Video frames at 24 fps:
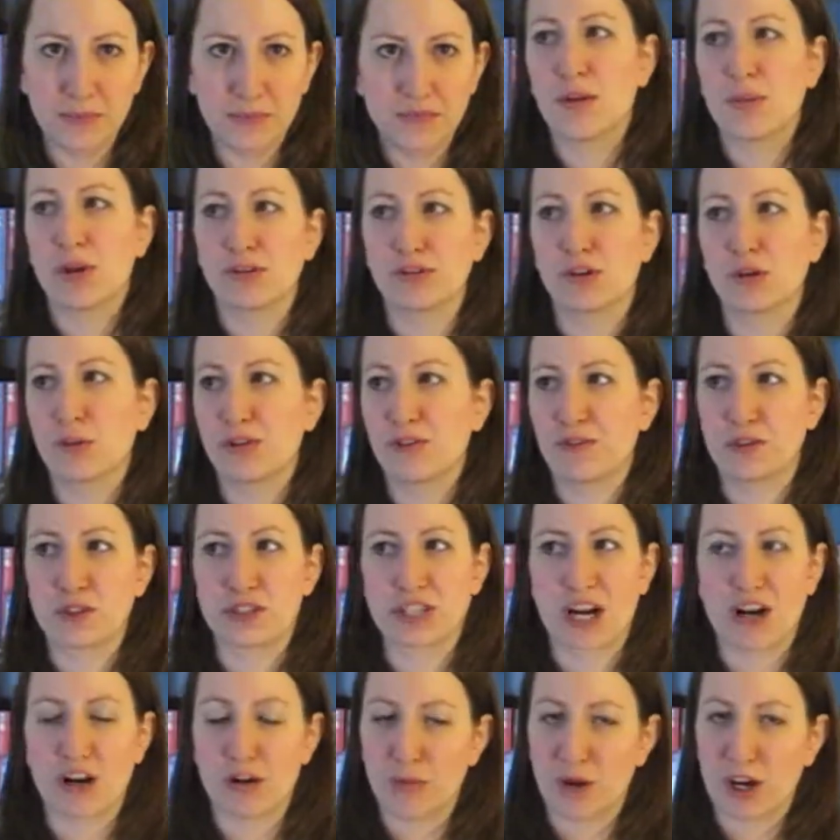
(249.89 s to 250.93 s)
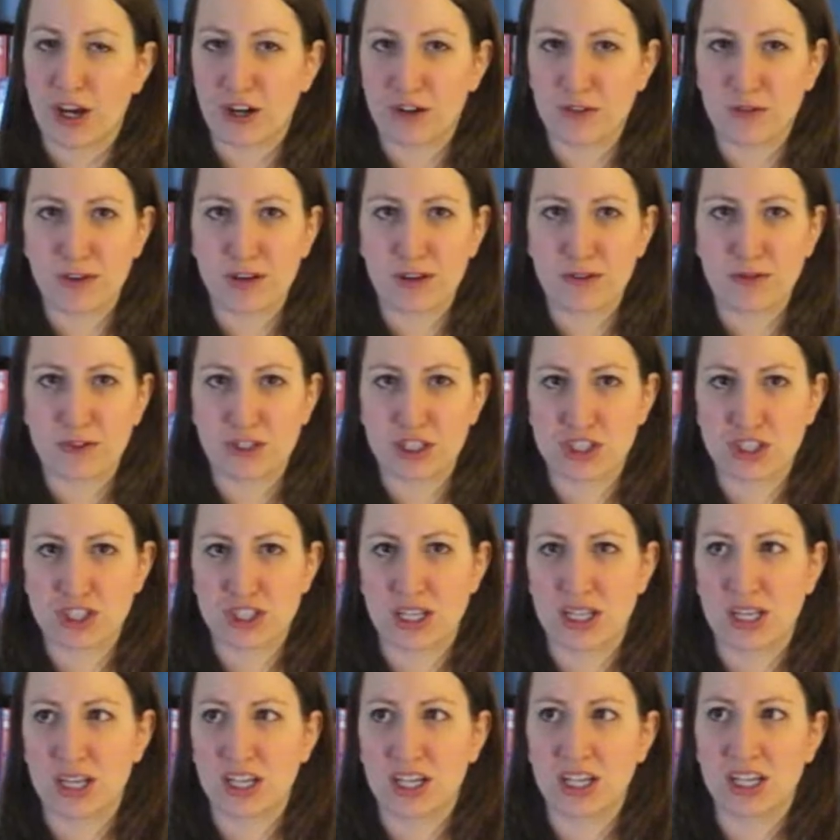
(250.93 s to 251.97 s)
I wrote my first Harry Potter fan
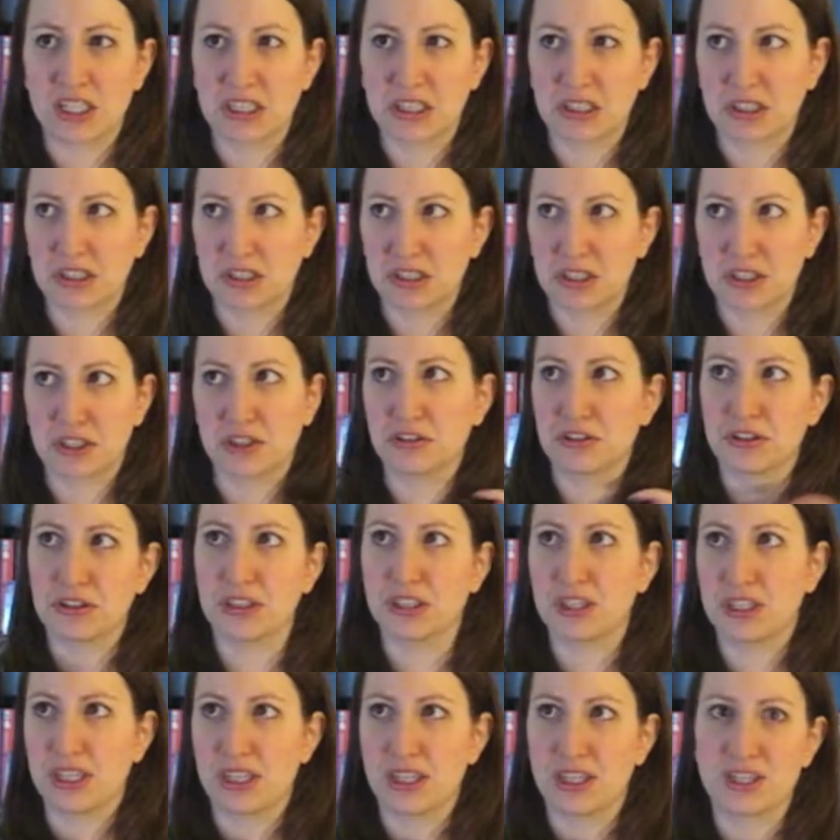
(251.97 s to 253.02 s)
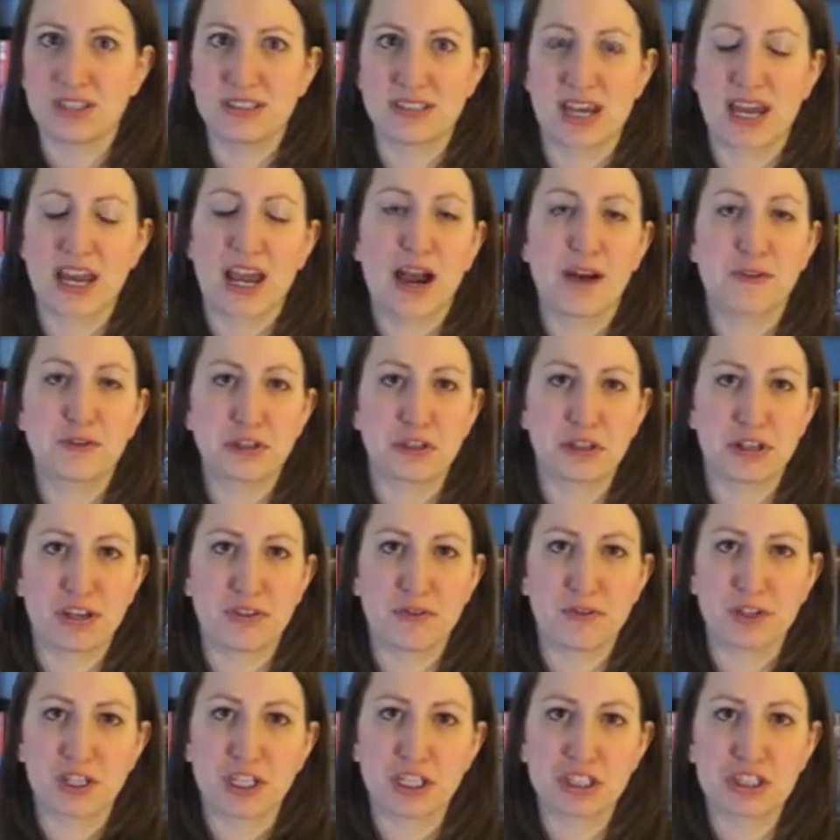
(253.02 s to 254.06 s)
fiction literally the day after I
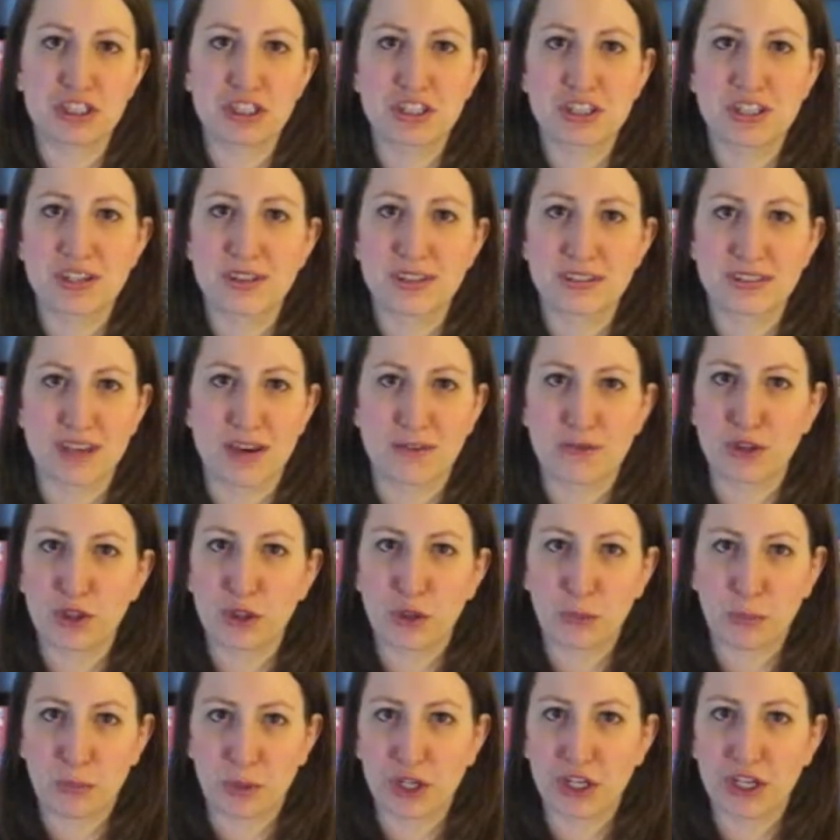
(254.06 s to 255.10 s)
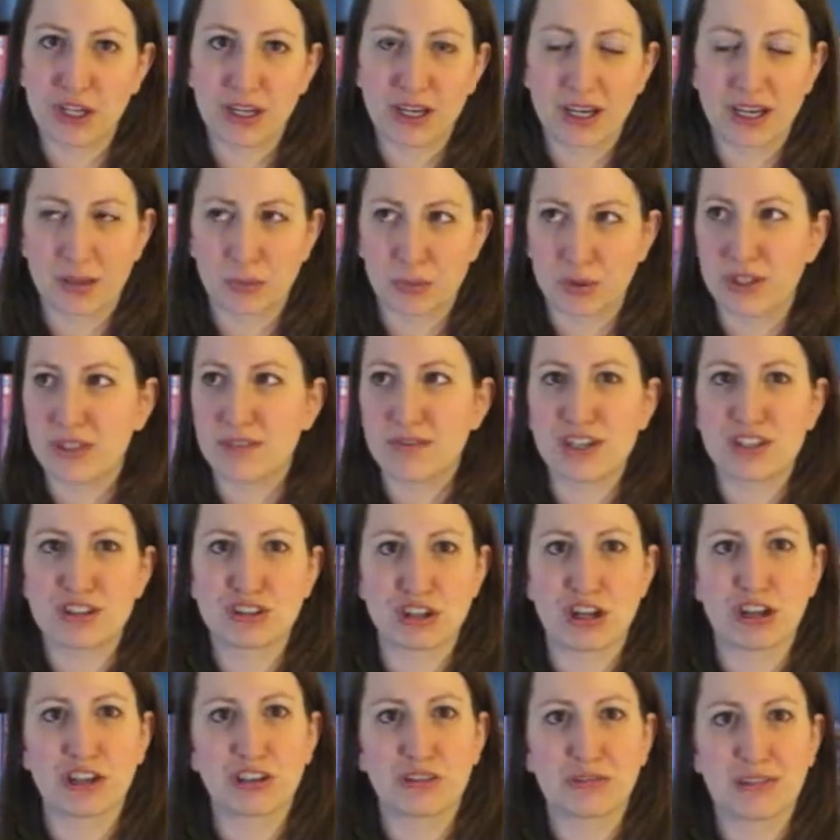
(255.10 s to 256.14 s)
finished the 7th book. I believe I
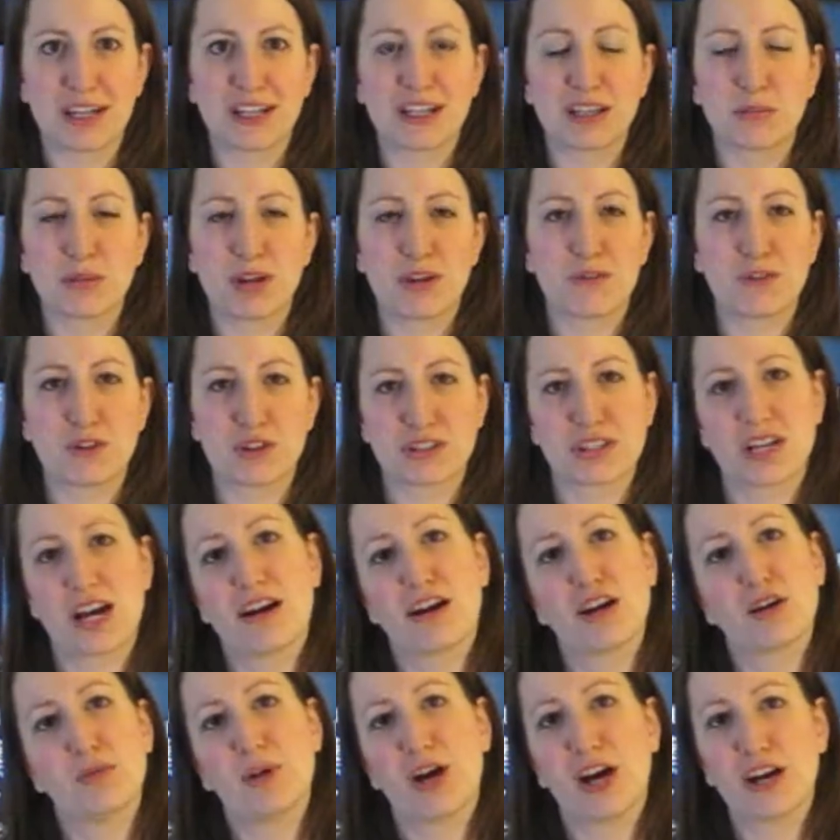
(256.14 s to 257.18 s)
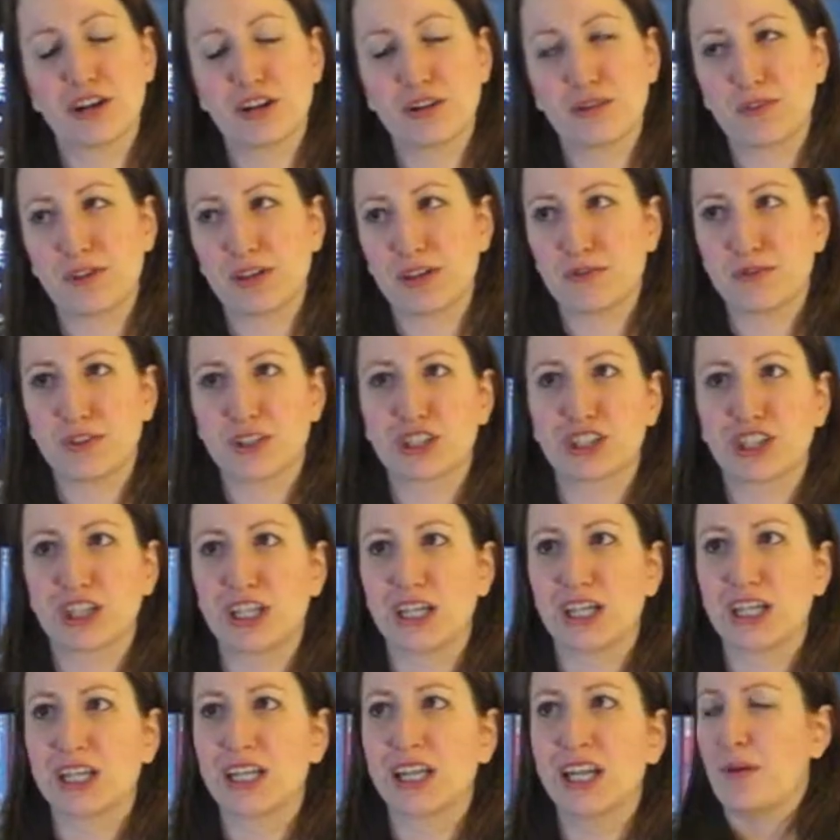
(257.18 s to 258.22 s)
started writing my first Harry Potter fan
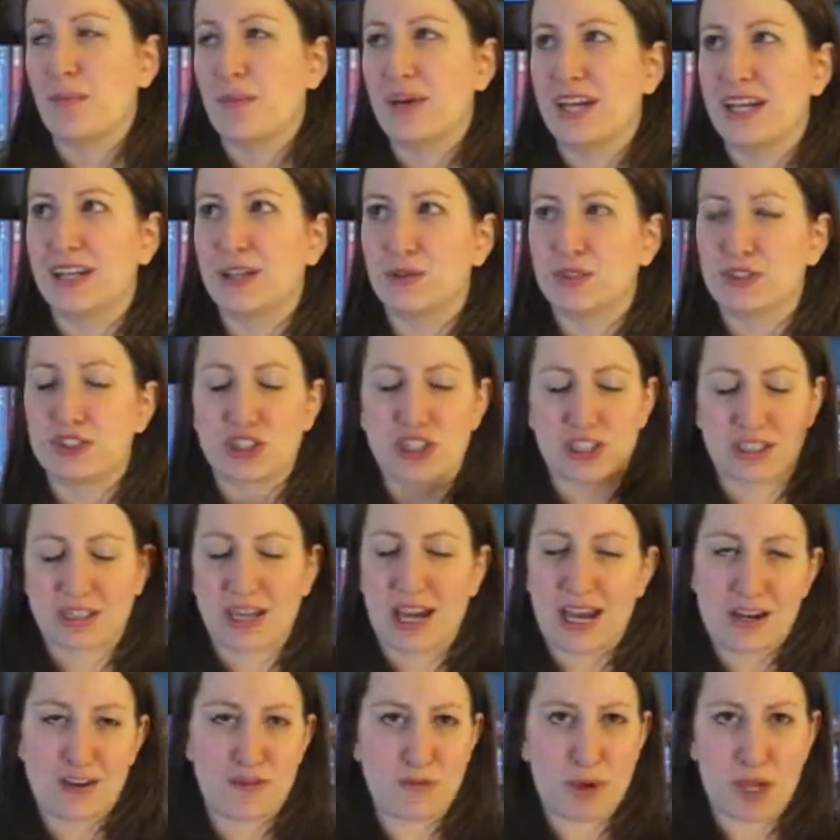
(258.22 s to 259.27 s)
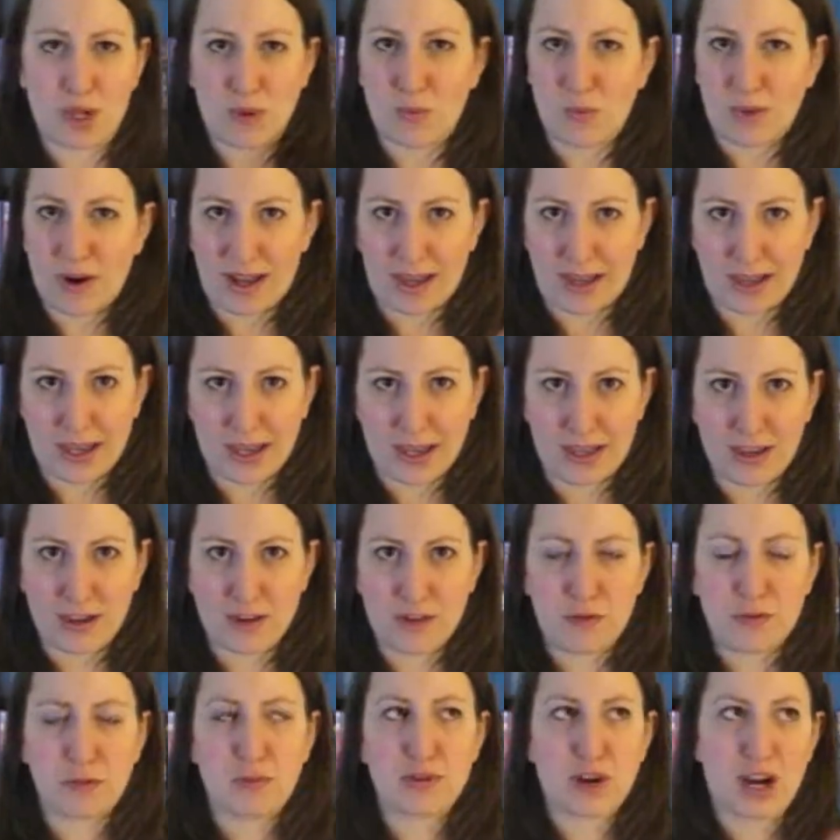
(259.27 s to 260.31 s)
fiction. And it was just kind of my way
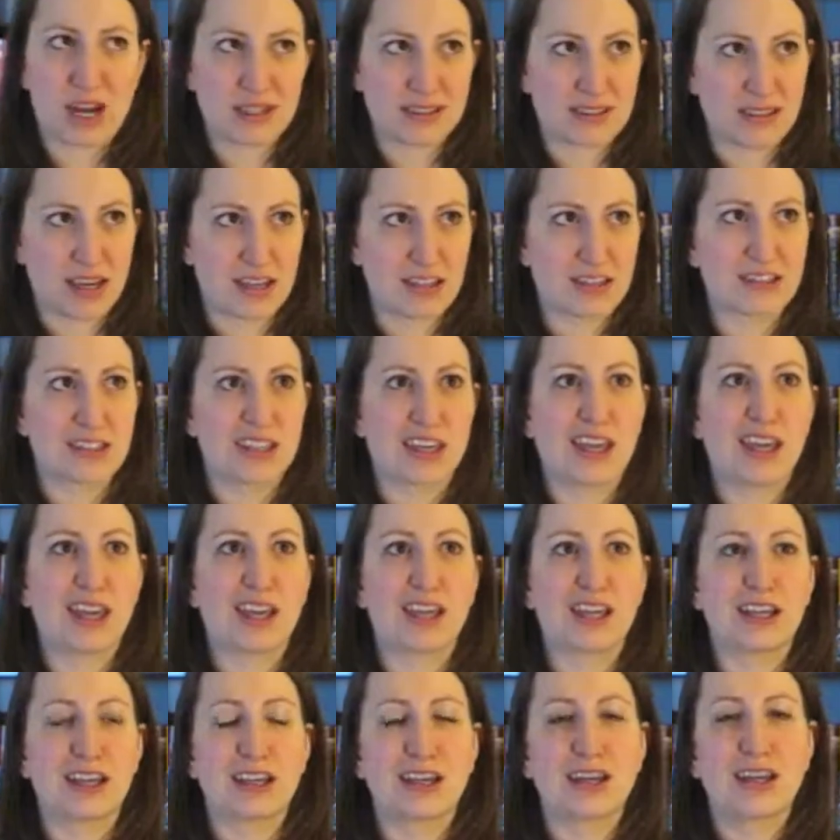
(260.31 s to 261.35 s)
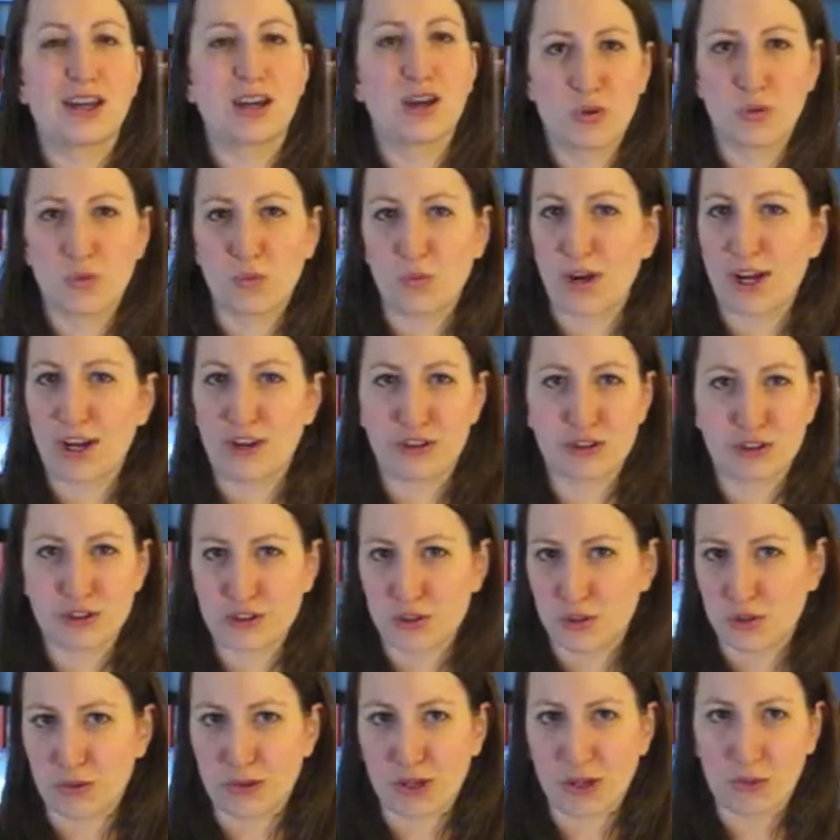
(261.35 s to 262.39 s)
of processing where the
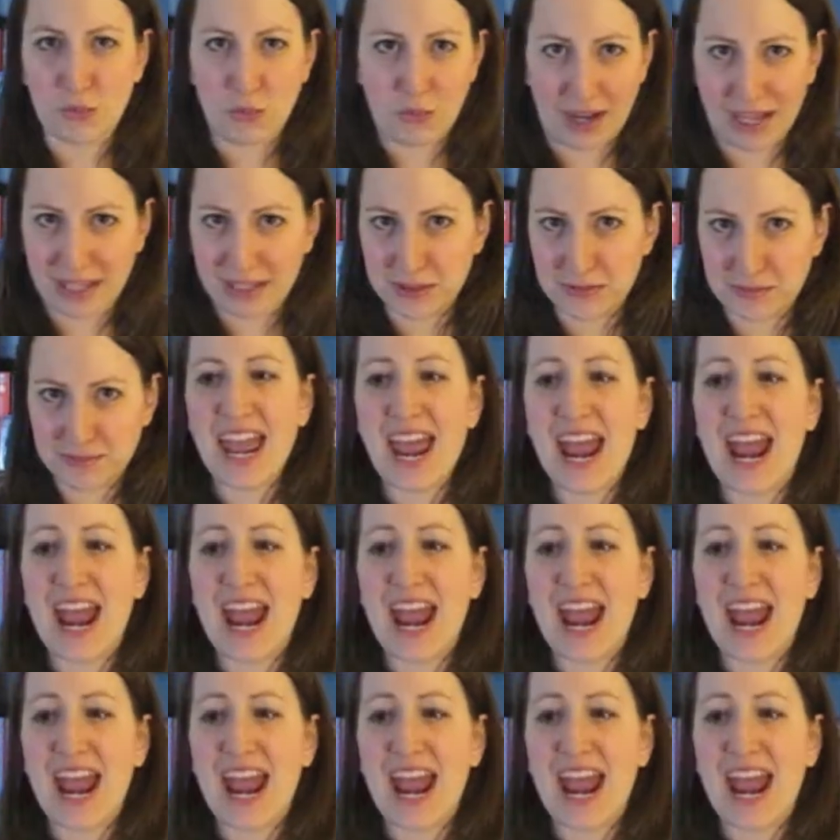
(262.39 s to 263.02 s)
story went.